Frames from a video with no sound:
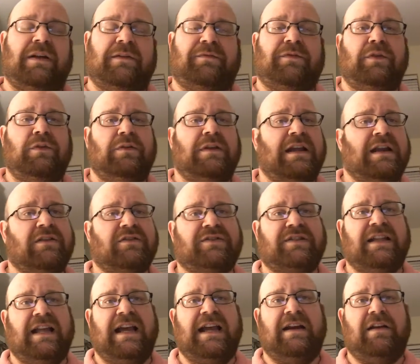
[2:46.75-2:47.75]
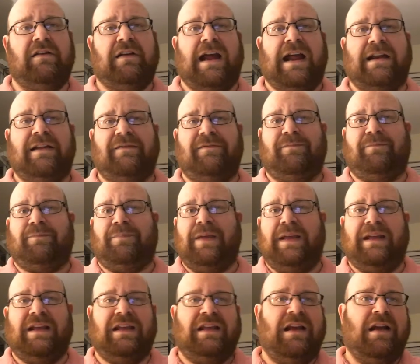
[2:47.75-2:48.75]
a few years later out of
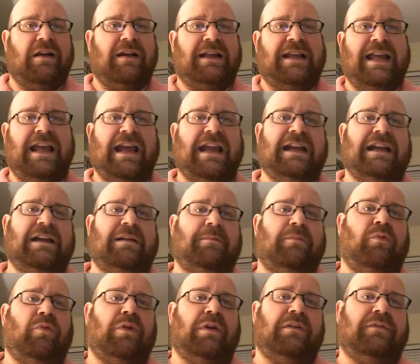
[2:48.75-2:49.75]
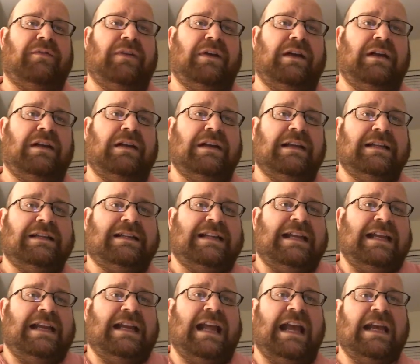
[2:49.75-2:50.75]
being a young kid and I'm more of a
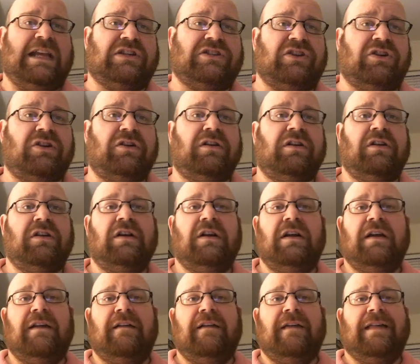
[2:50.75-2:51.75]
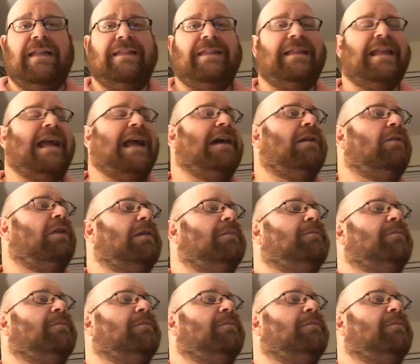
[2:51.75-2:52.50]
teenager, now